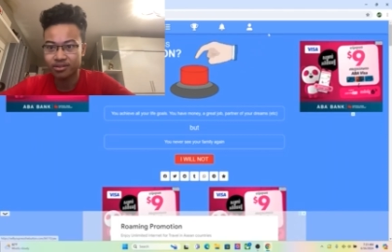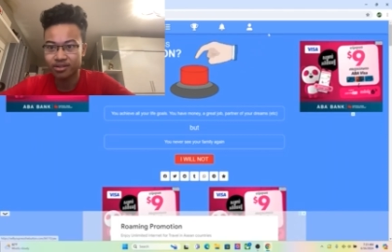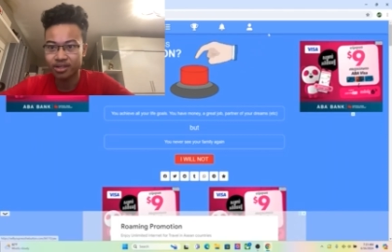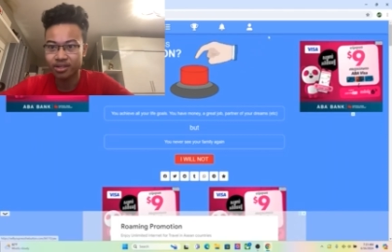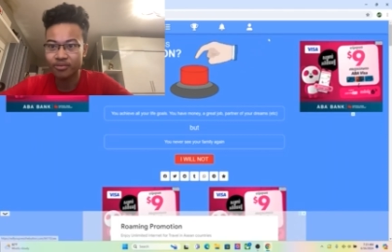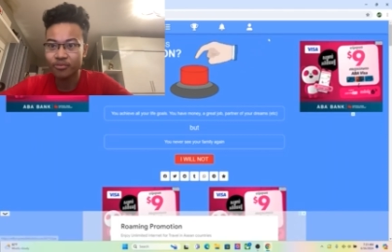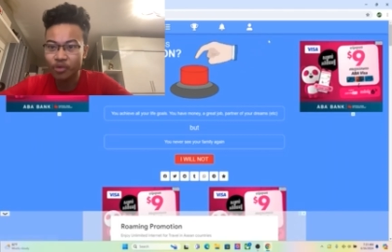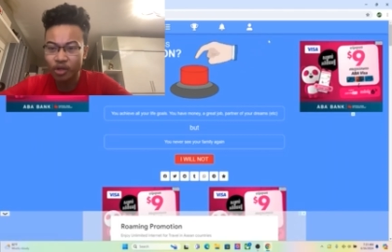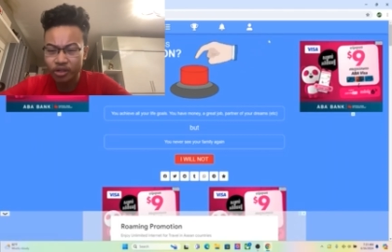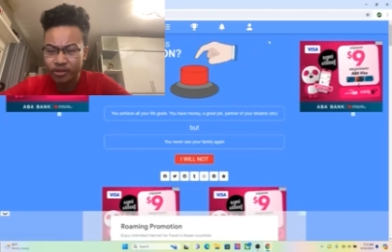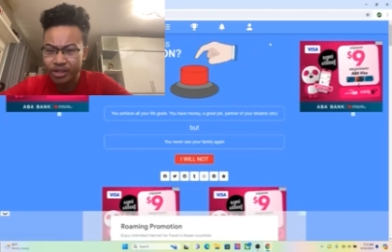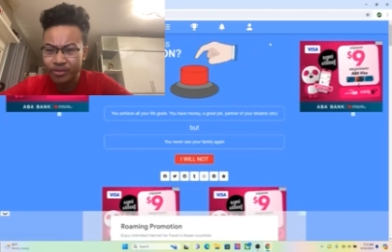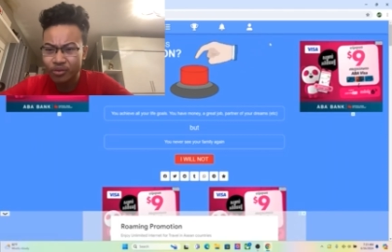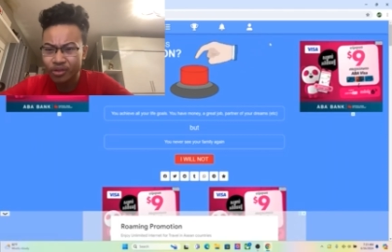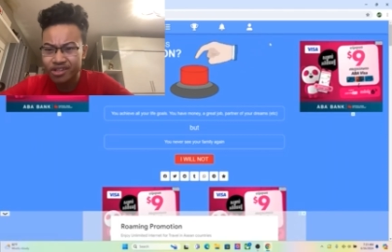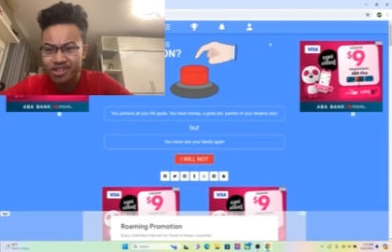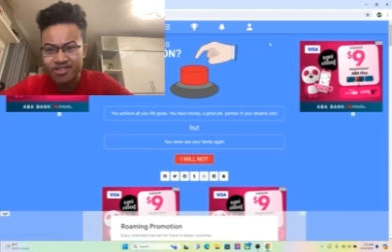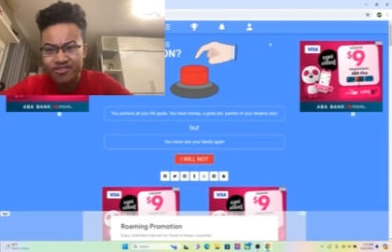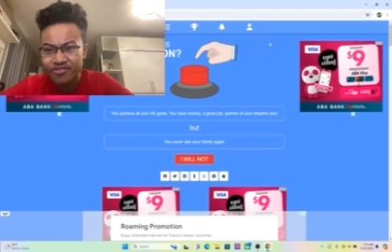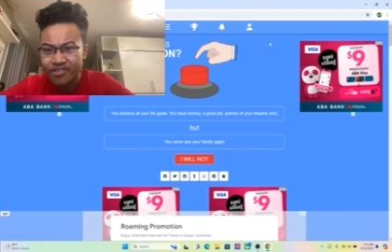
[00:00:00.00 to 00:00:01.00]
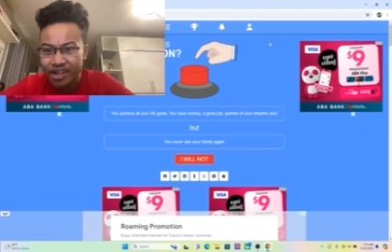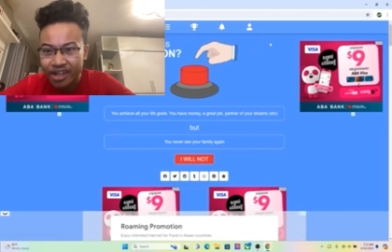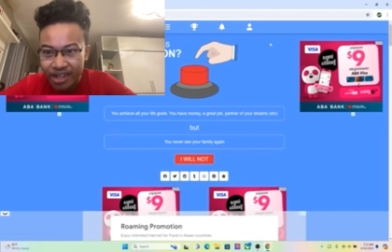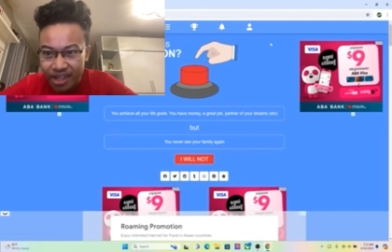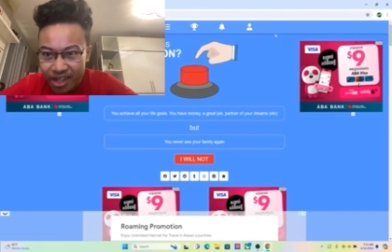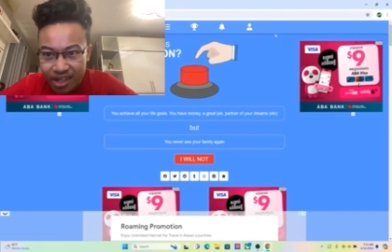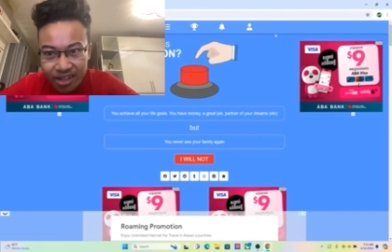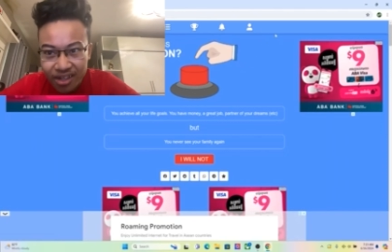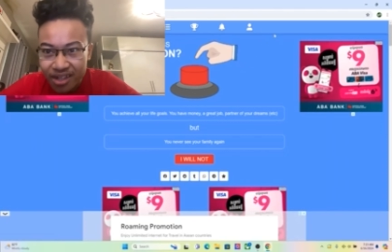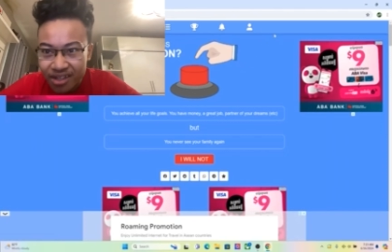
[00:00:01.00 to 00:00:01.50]
You're wondering what this fucking
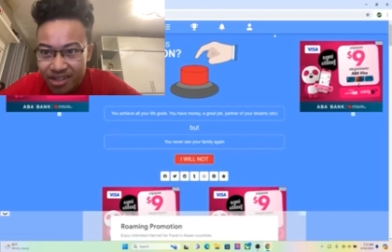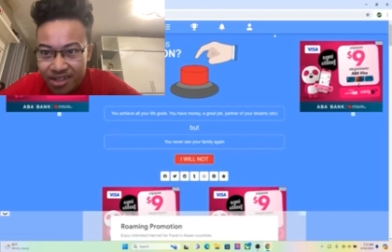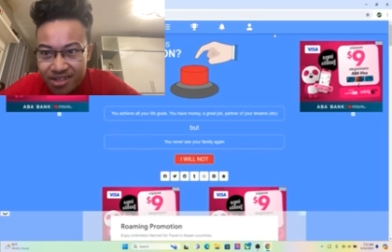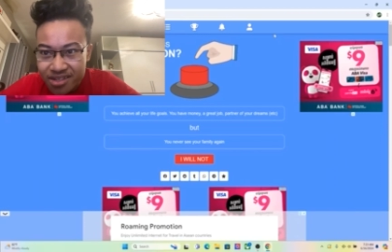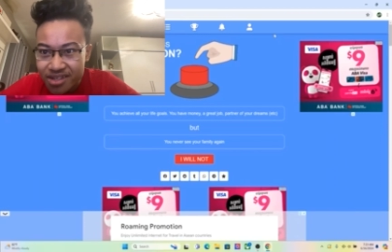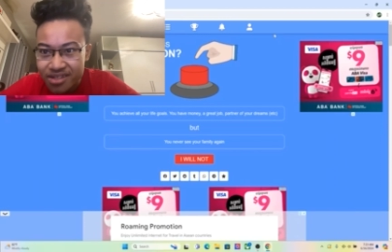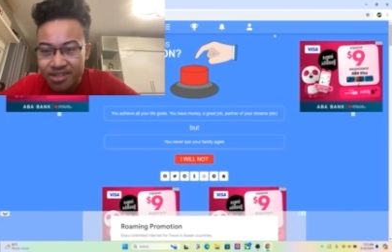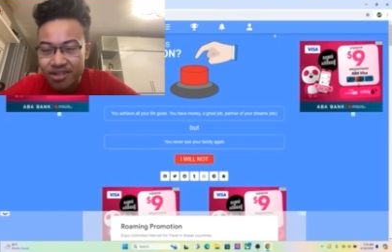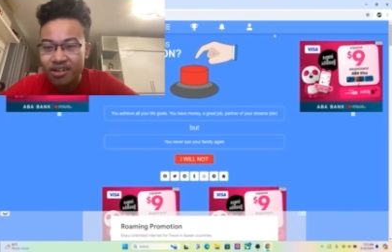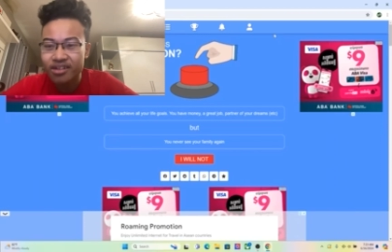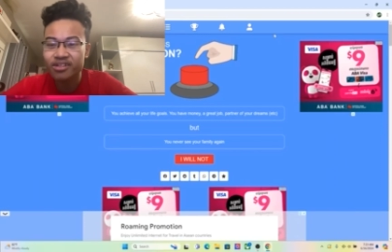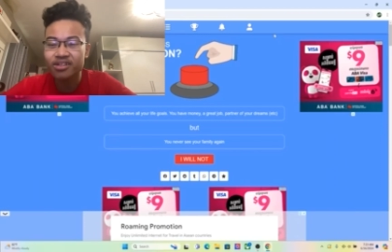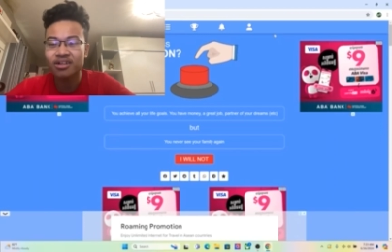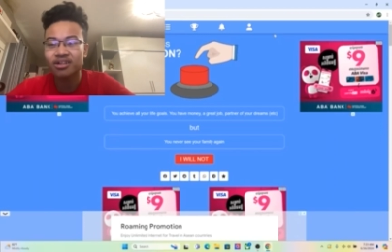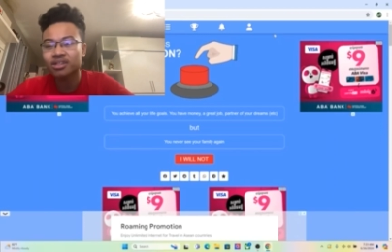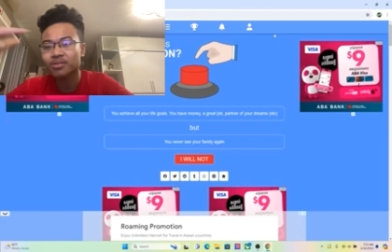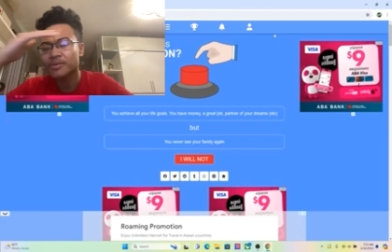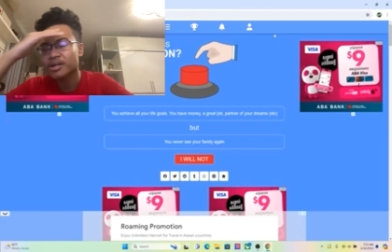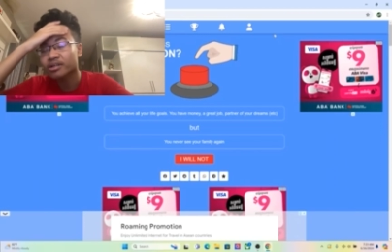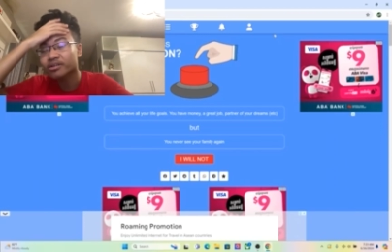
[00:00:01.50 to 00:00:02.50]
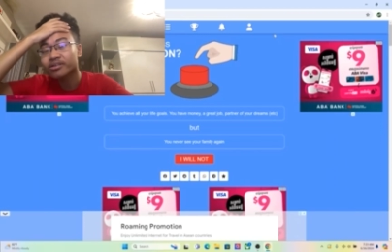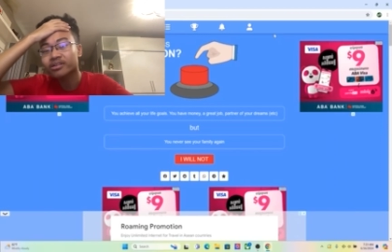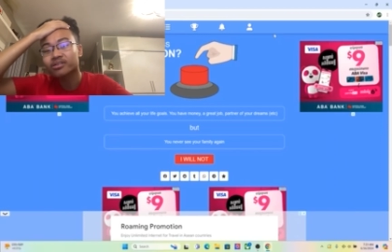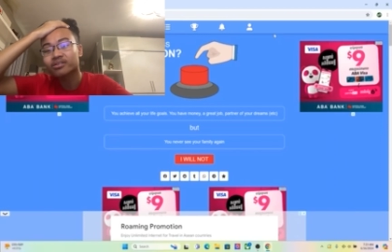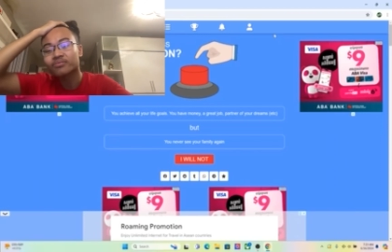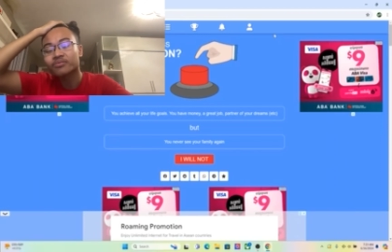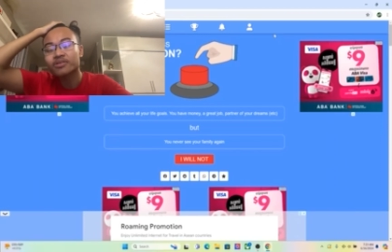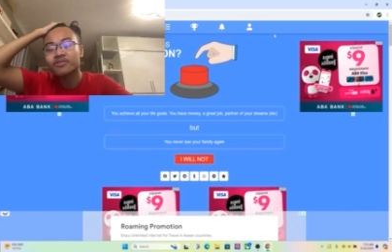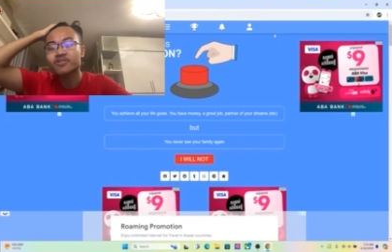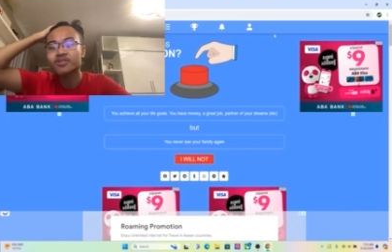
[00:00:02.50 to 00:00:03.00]
haircut is, It's already talked about in
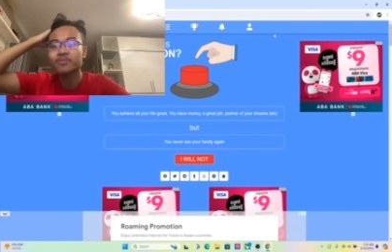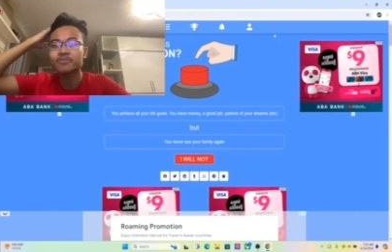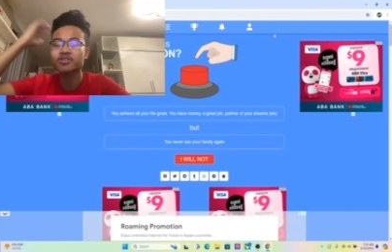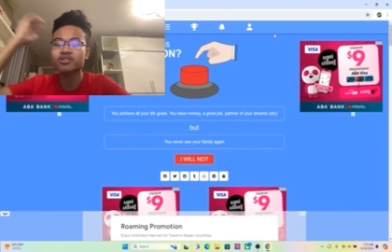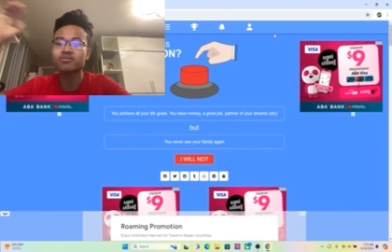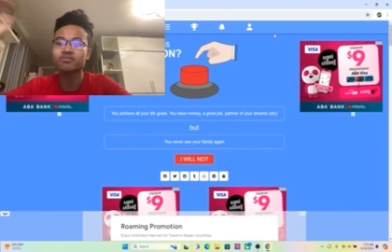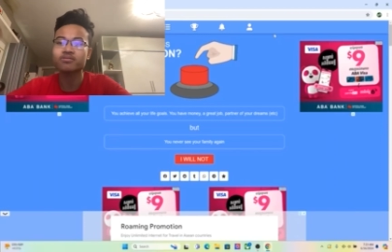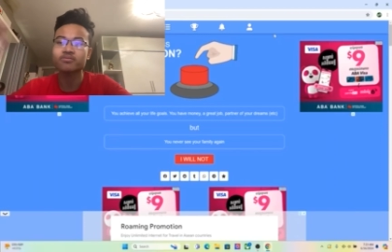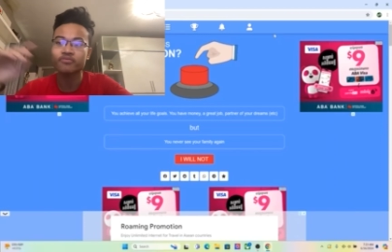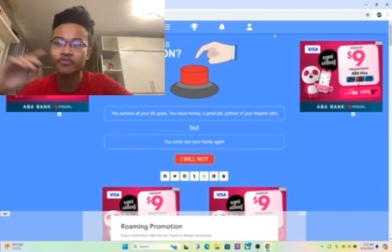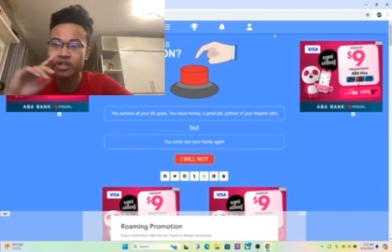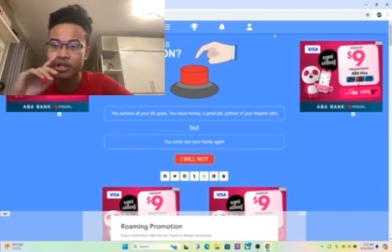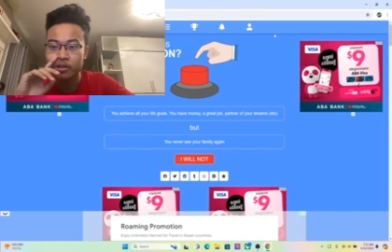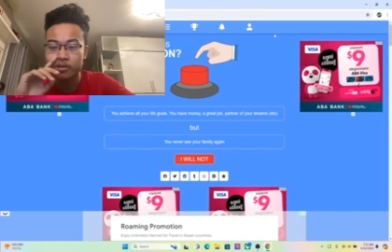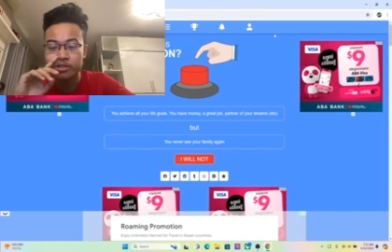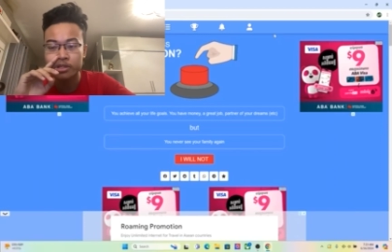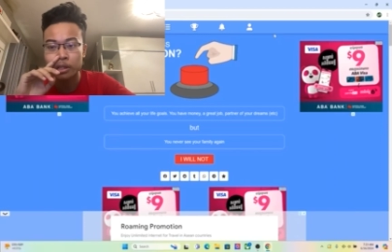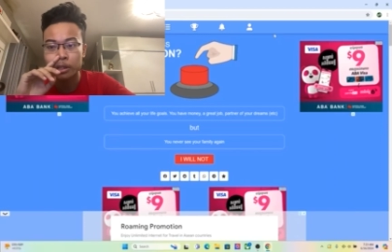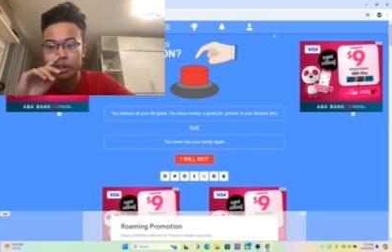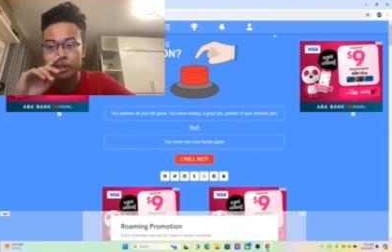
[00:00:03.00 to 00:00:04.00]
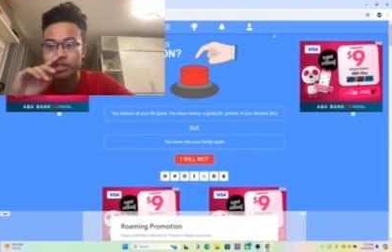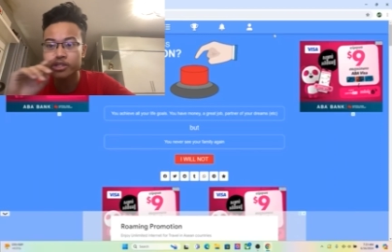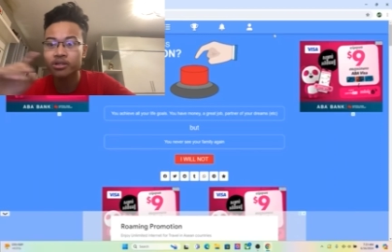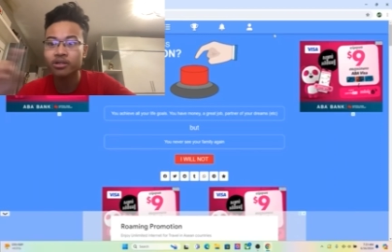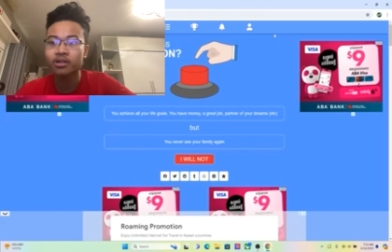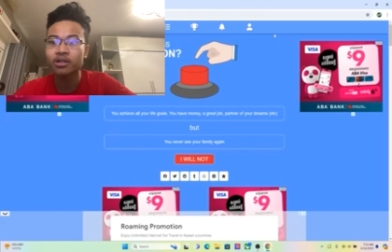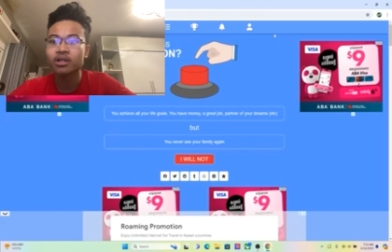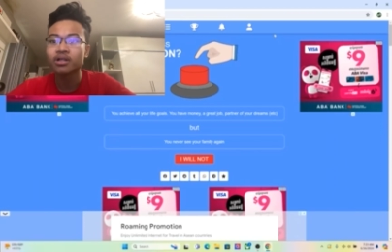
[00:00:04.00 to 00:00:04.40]
previous episodes, videos and all that shit.